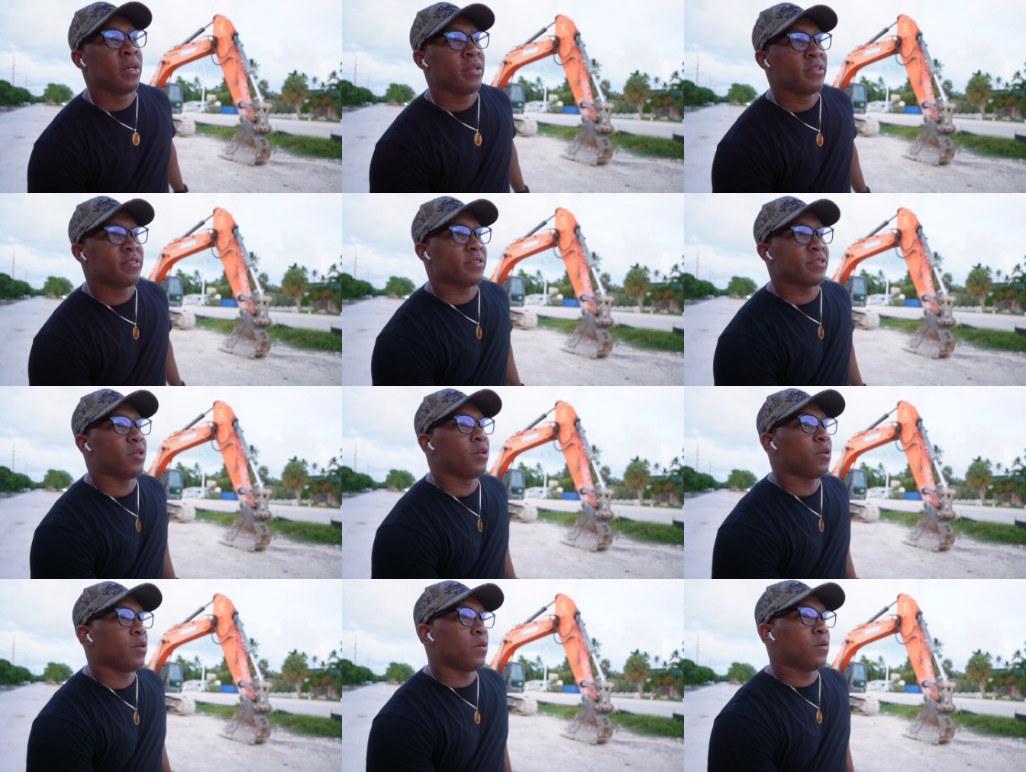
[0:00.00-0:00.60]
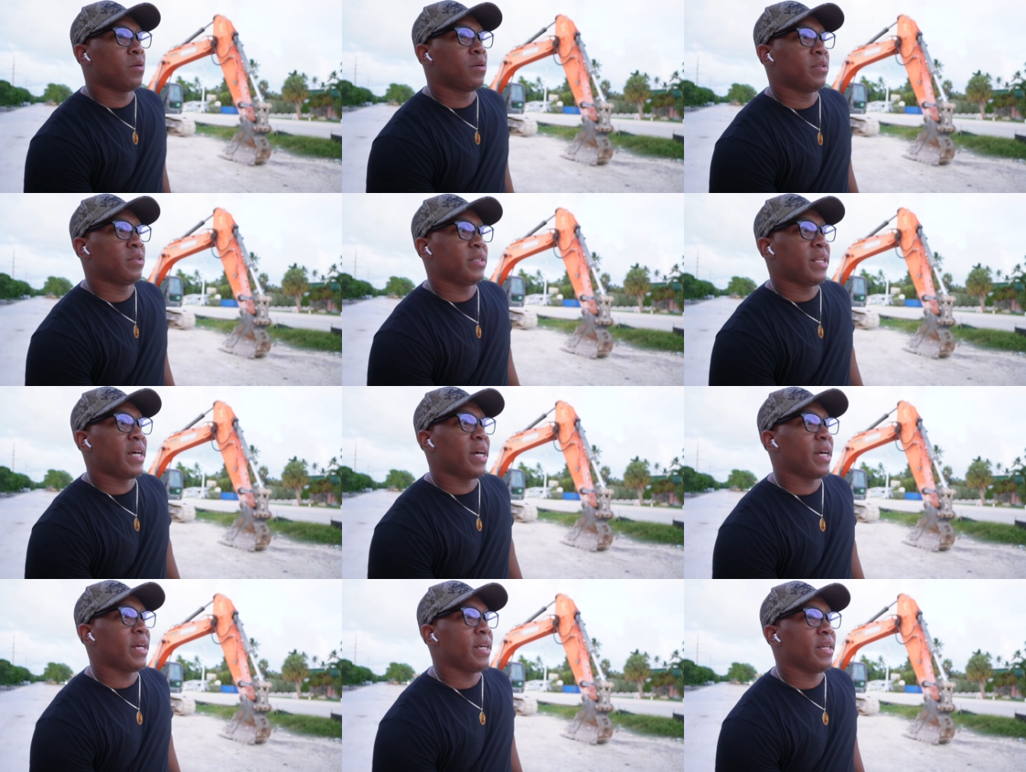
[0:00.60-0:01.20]
So
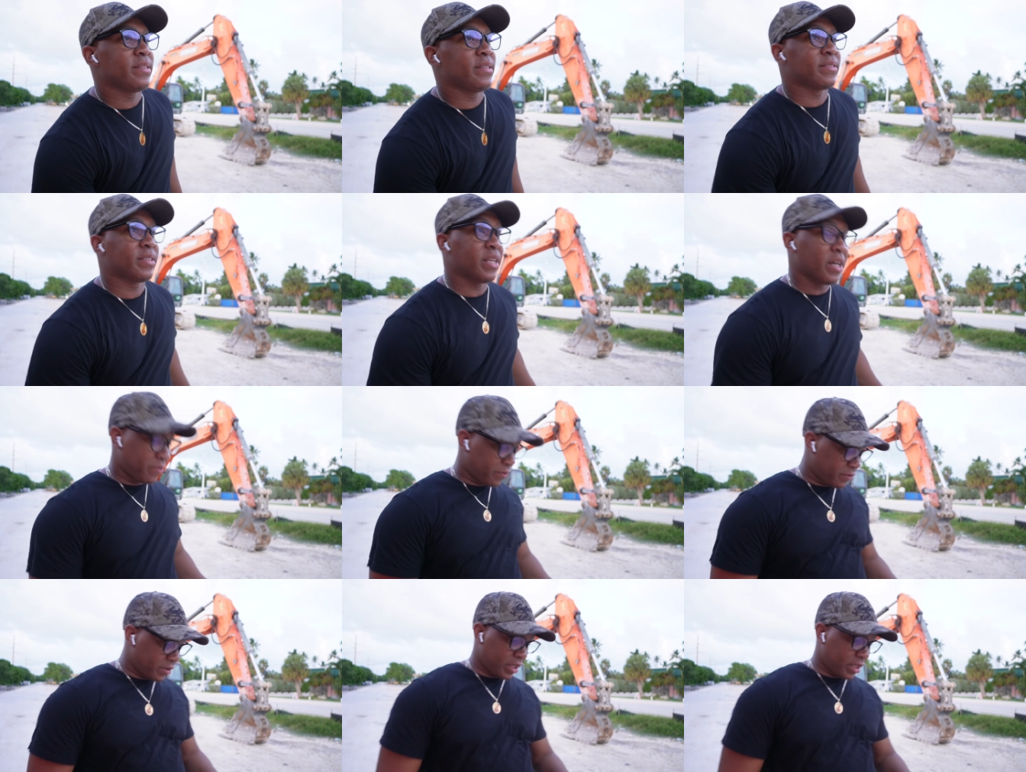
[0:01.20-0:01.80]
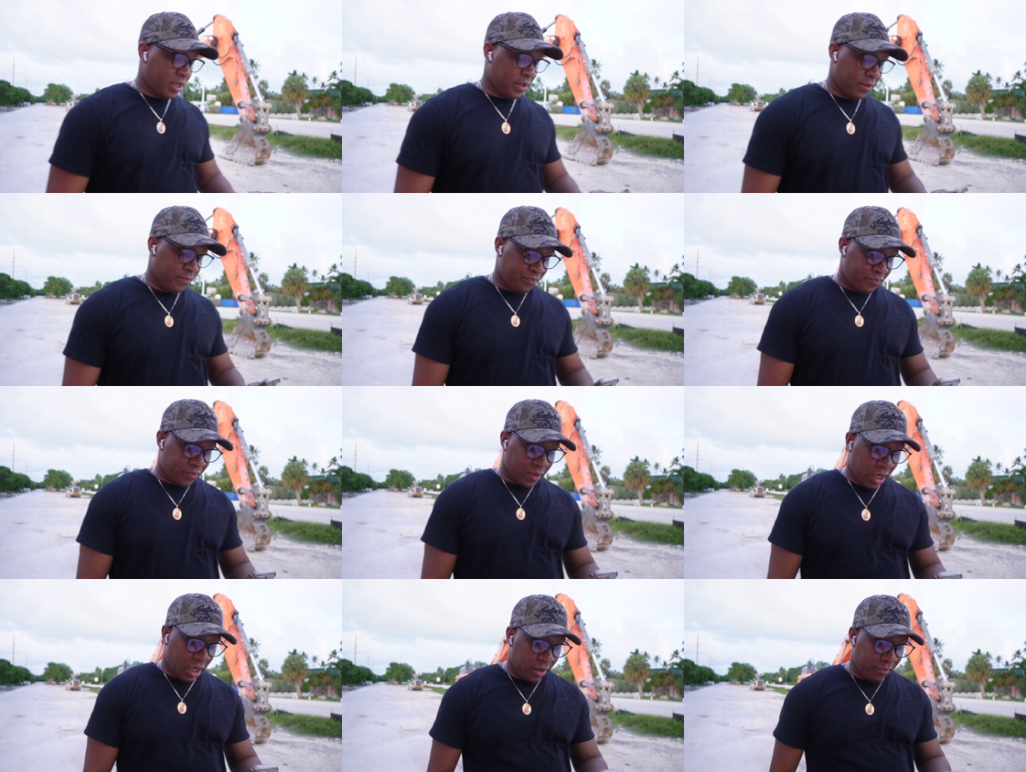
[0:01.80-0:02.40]
that is definitely
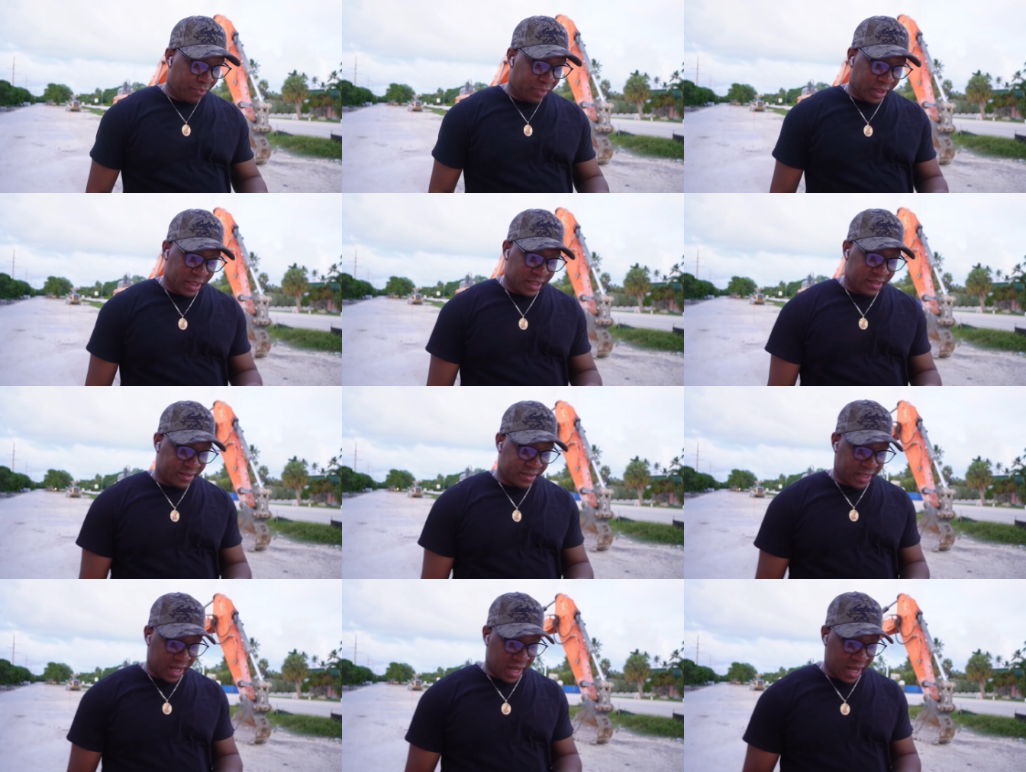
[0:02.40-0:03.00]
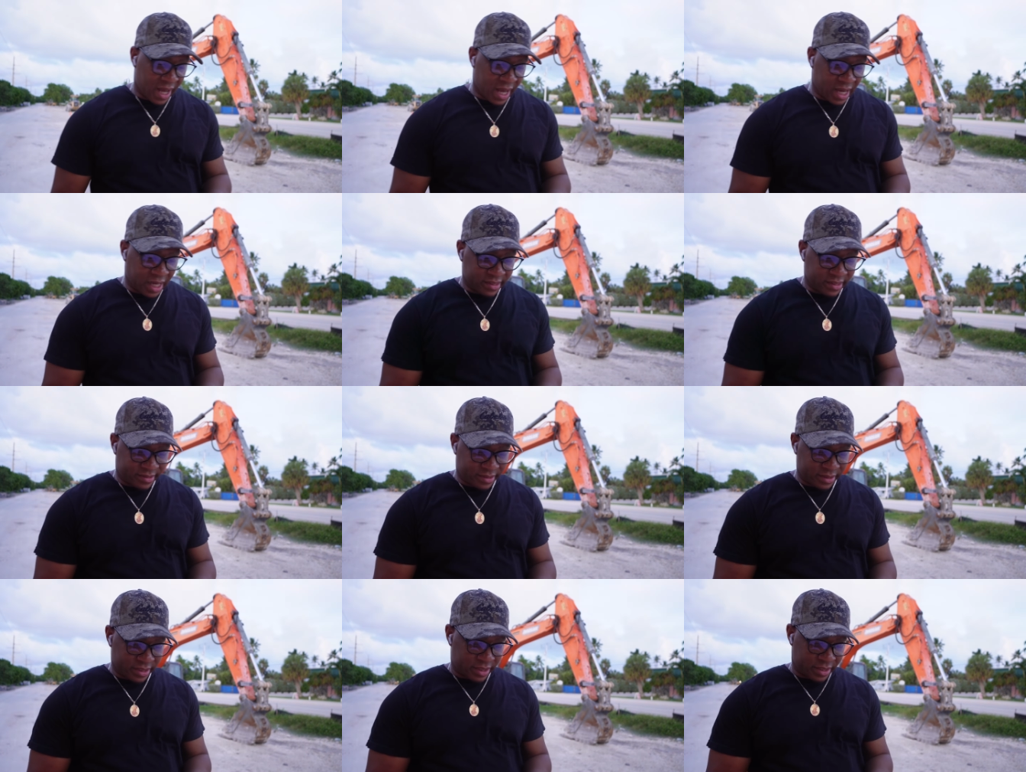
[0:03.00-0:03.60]
a plus that I
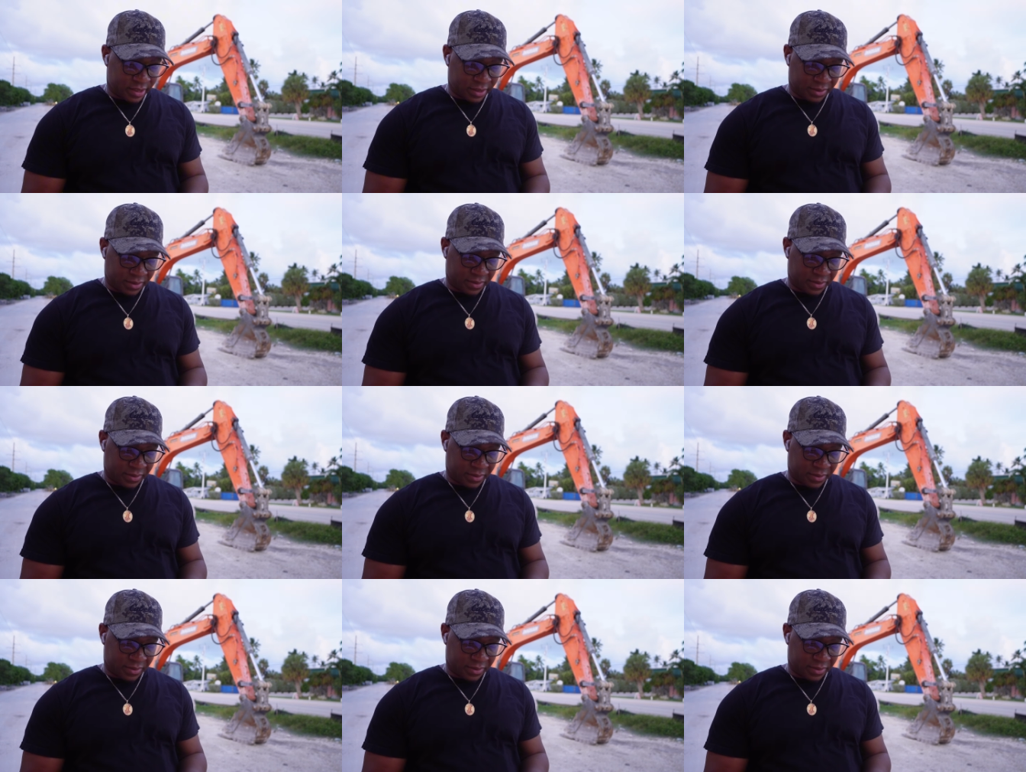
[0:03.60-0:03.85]
see.